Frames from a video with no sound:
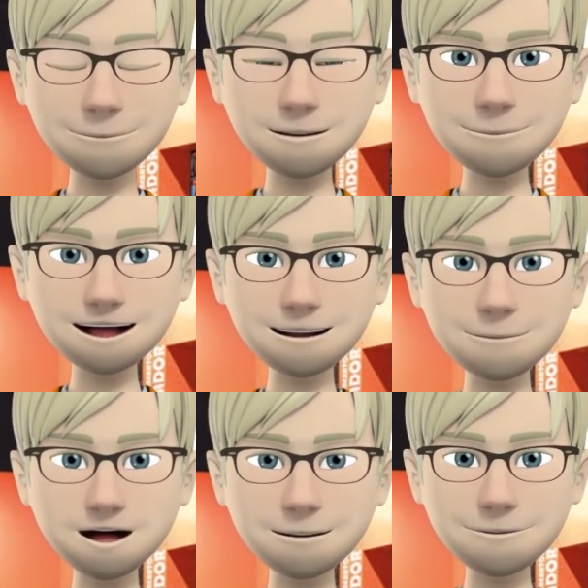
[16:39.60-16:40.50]
We
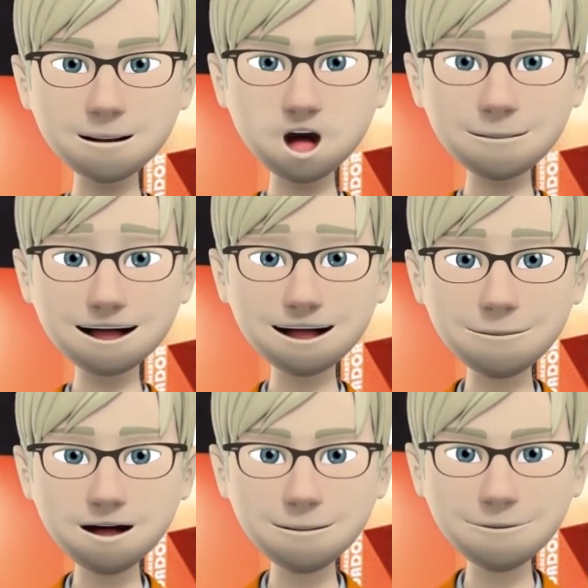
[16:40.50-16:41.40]
always recommend
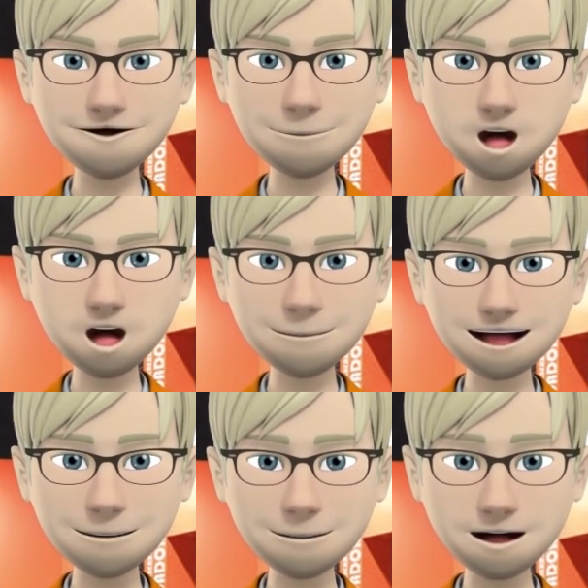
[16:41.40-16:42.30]
having a Genergy
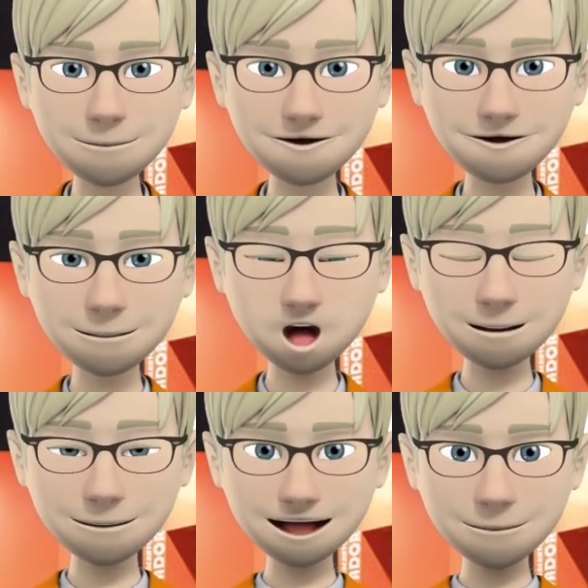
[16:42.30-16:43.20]
catalogue at the
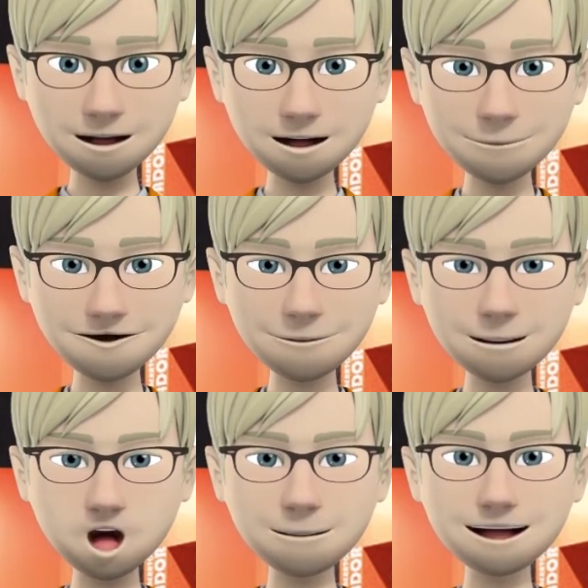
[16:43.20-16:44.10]
point of sale,
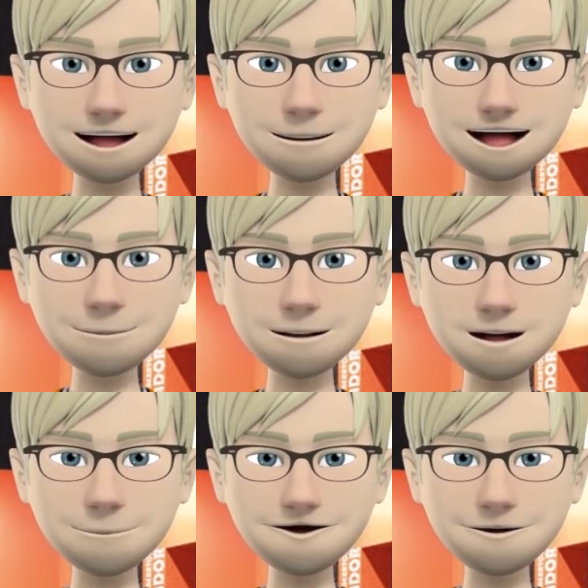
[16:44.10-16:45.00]
since
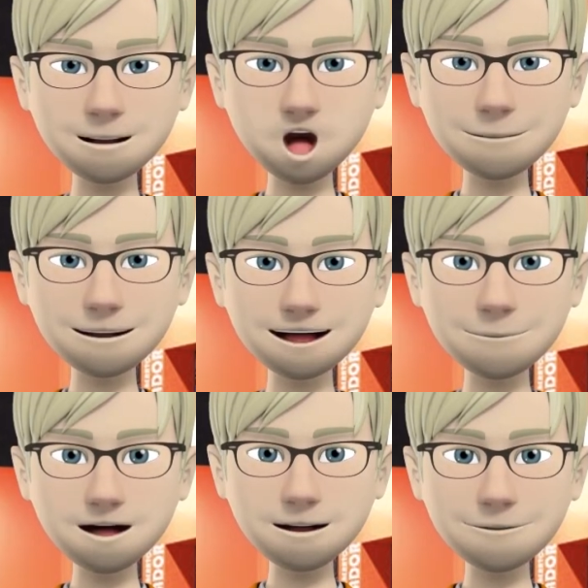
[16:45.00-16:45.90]
90% of the available
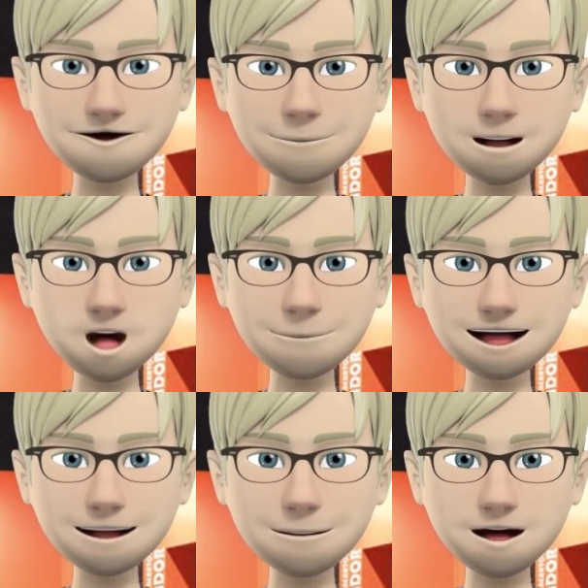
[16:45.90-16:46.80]
solutions will
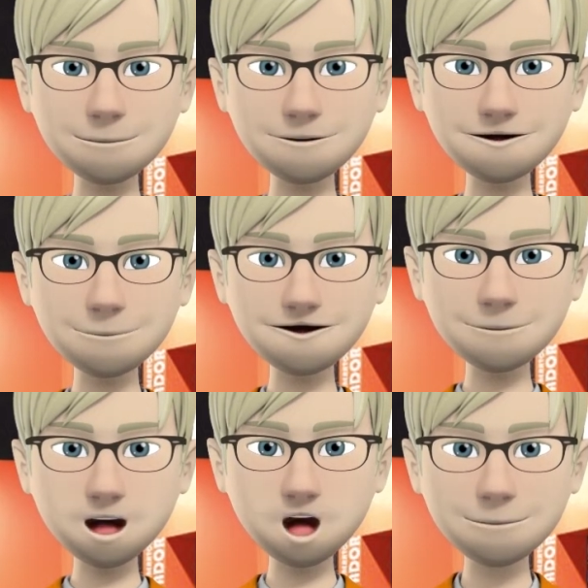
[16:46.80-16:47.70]
not be physically
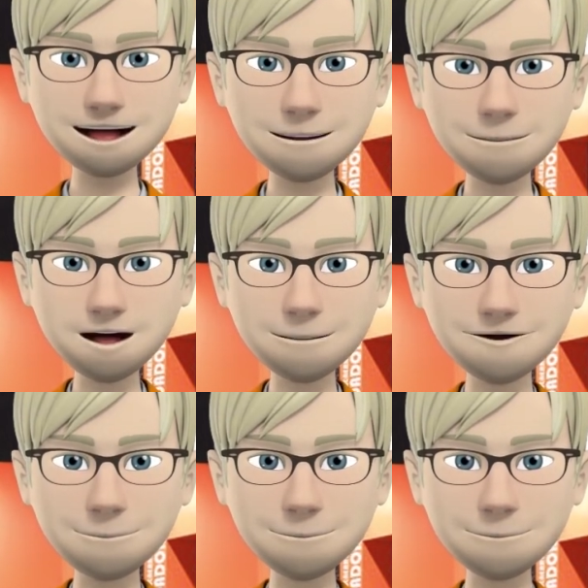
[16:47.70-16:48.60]
on your shelves.